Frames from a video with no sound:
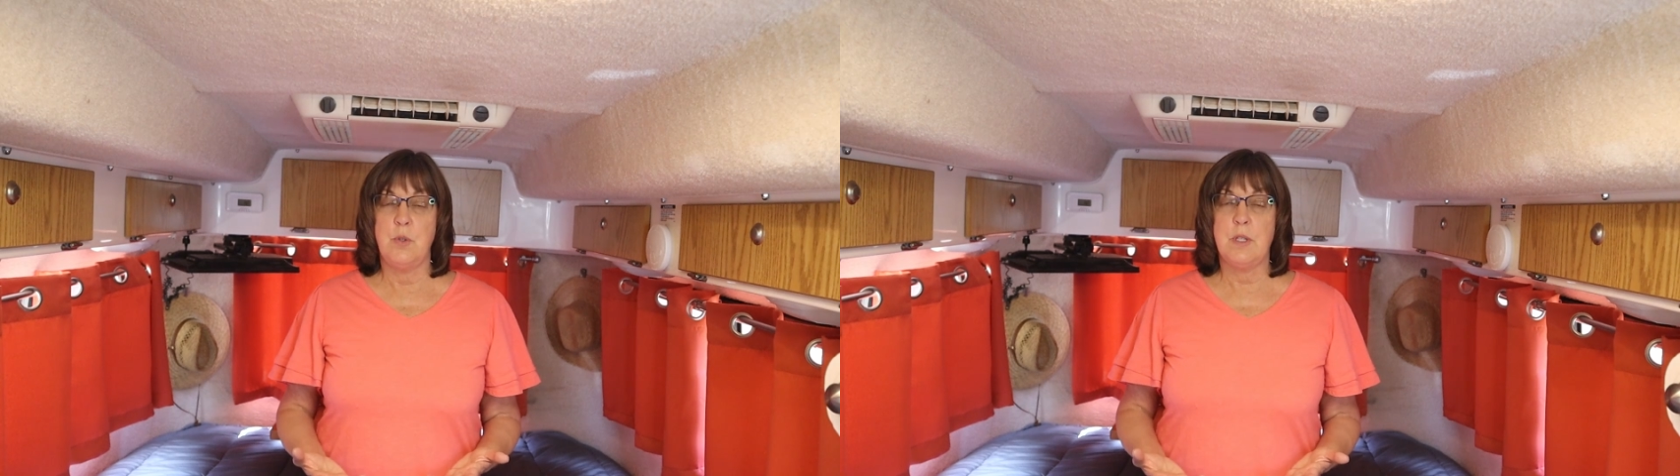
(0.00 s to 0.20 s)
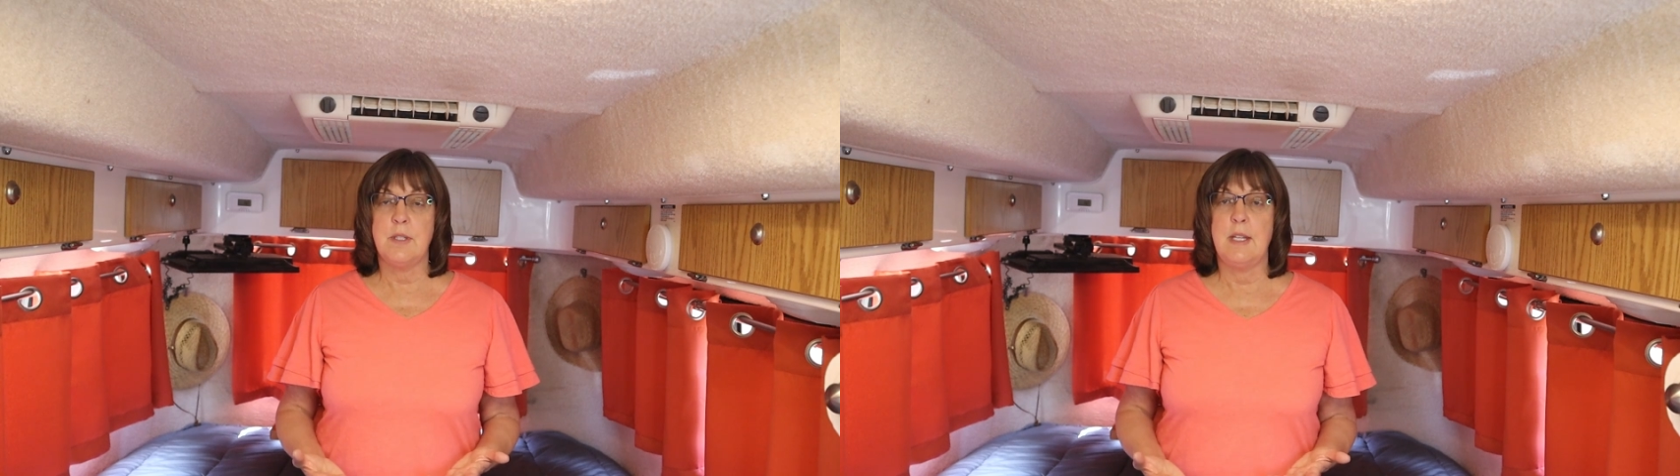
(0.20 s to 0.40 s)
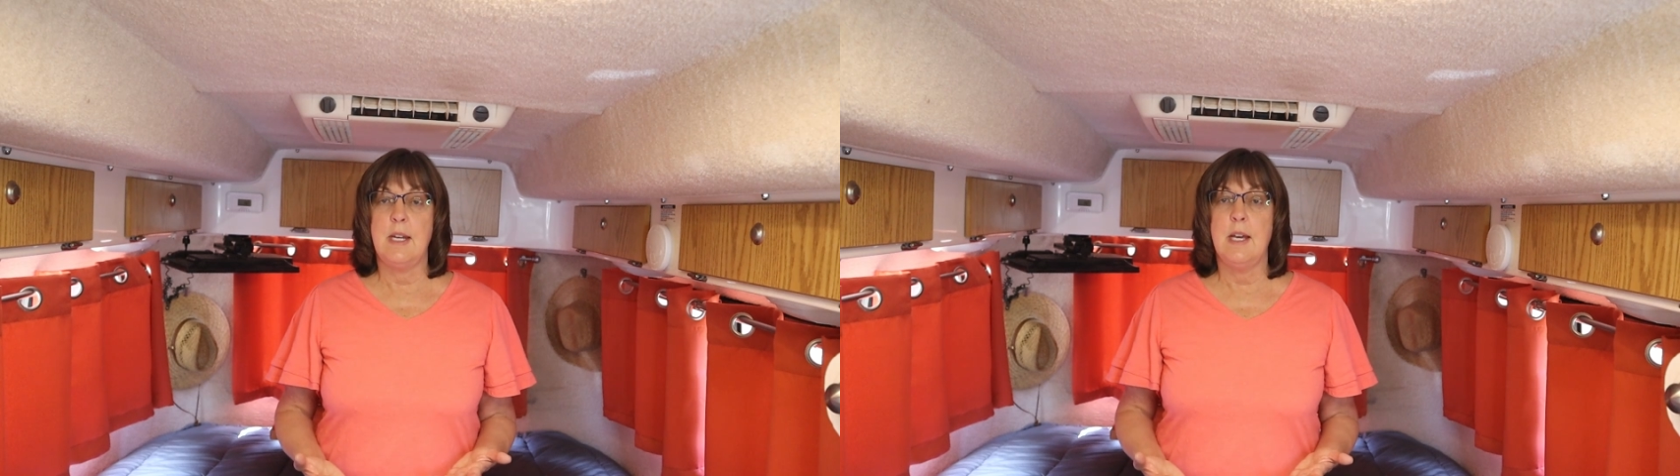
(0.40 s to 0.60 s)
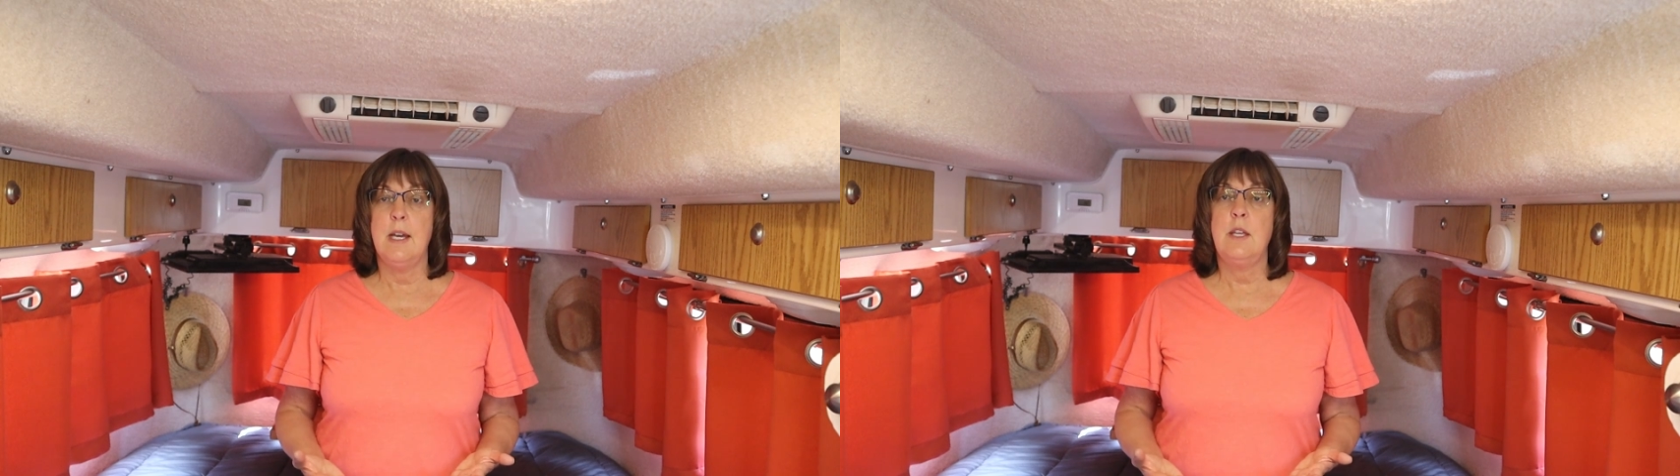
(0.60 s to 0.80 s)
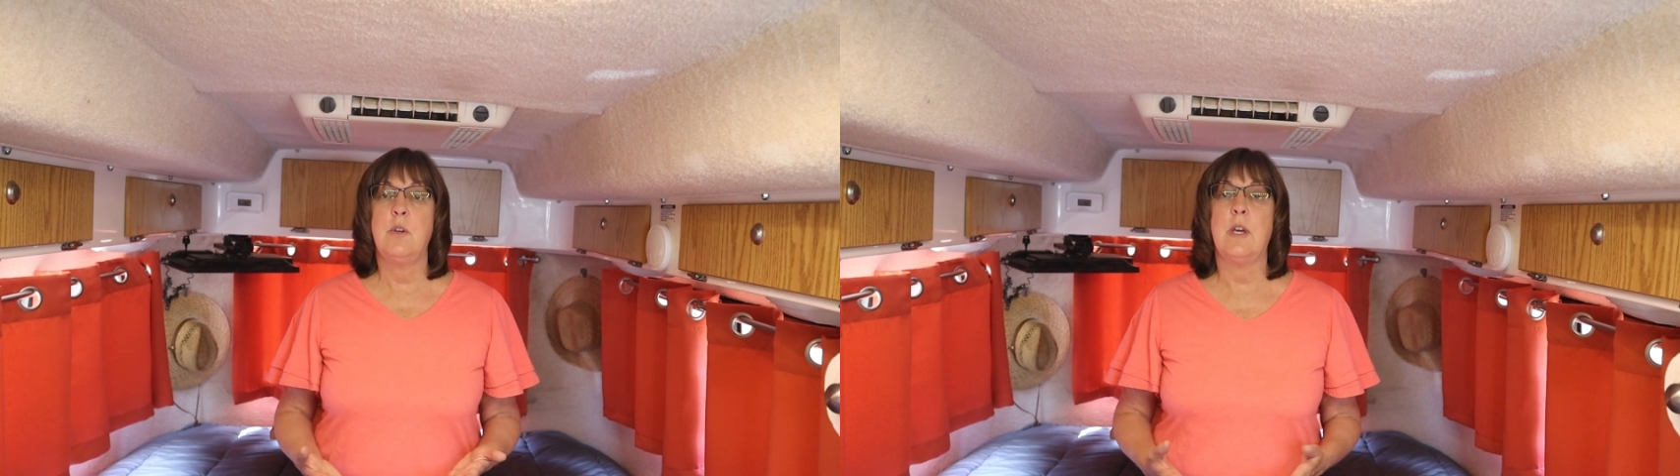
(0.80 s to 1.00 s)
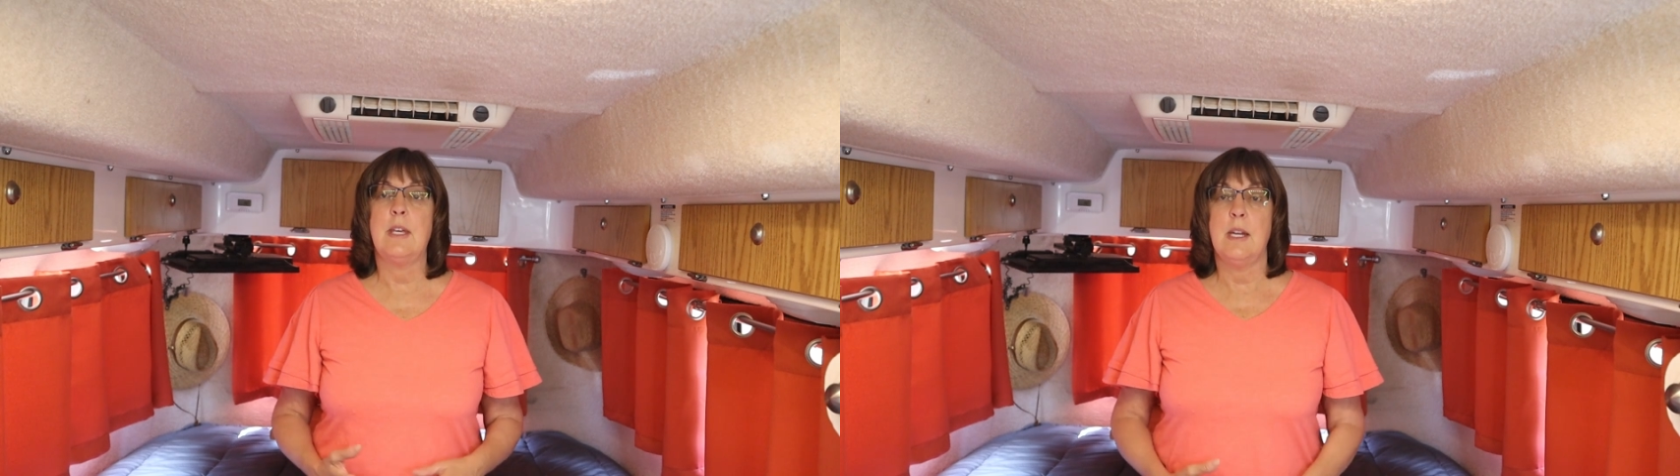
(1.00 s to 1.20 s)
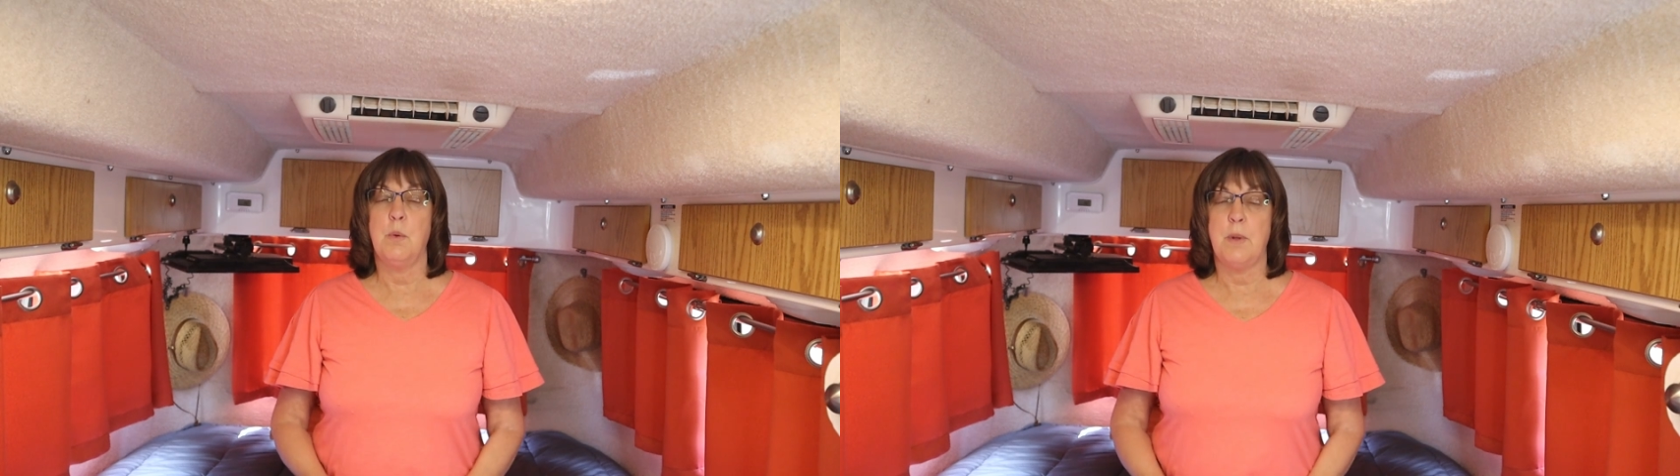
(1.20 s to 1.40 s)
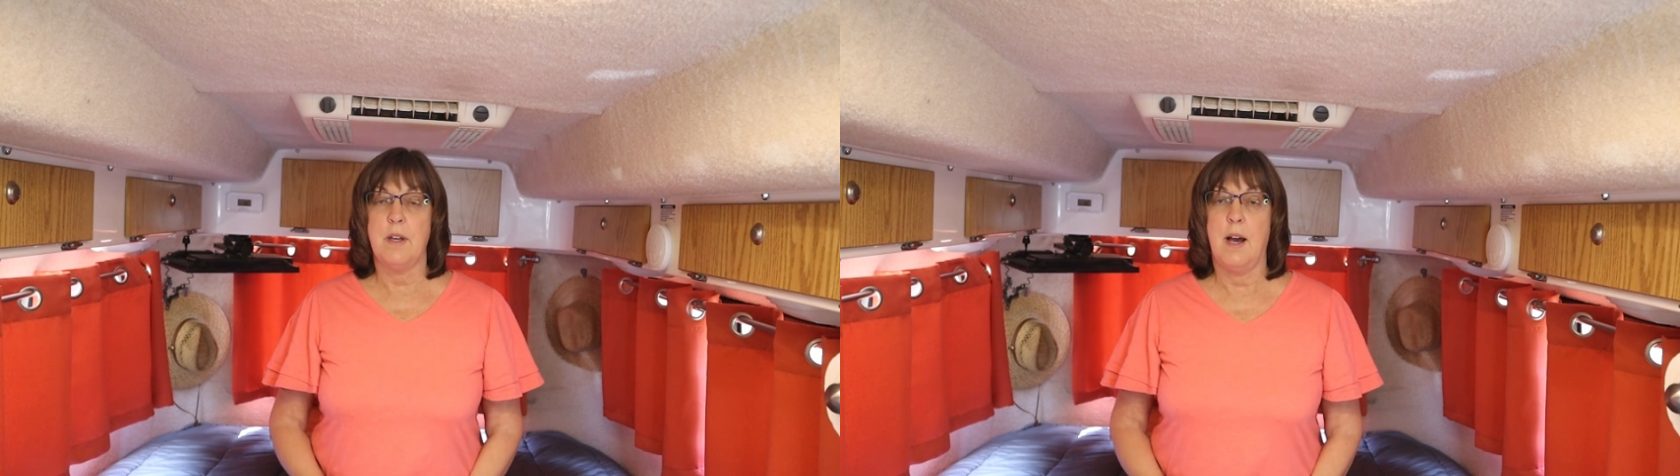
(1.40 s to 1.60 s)
Casita, you can get
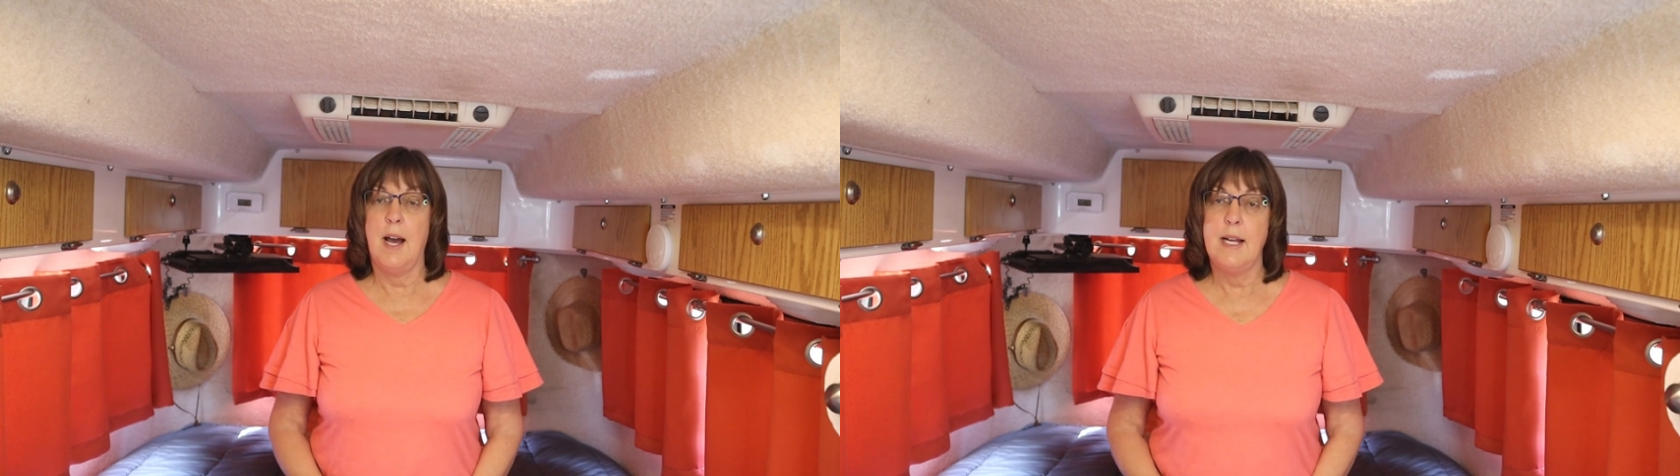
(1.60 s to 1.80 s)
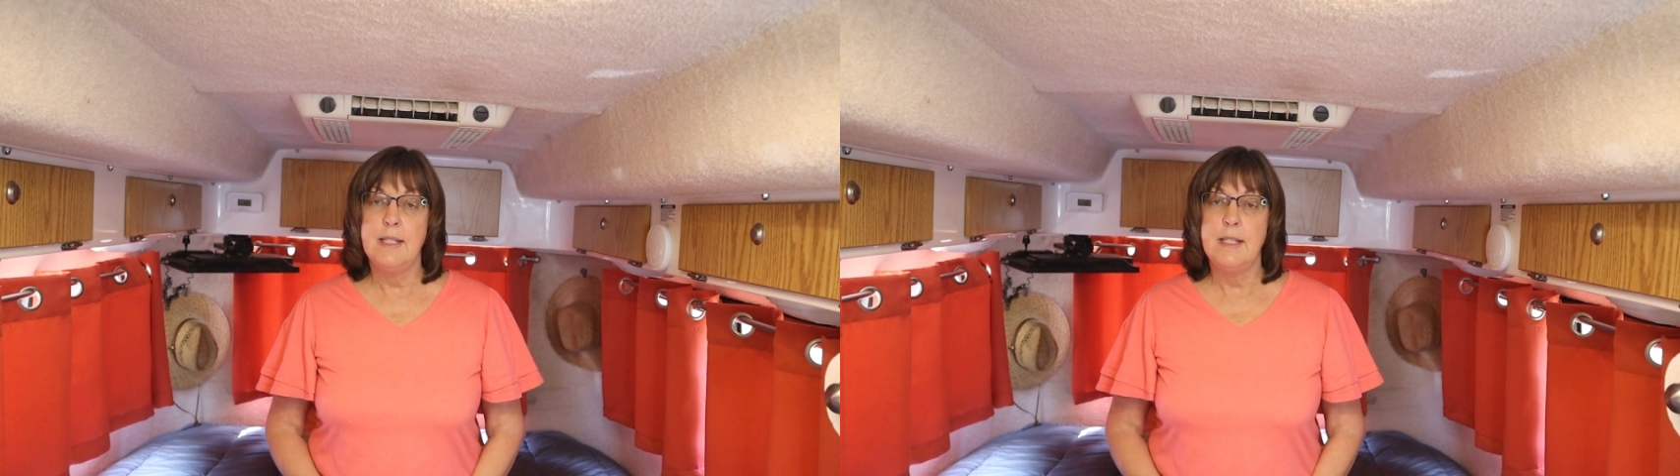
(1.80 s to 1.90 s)
it with a high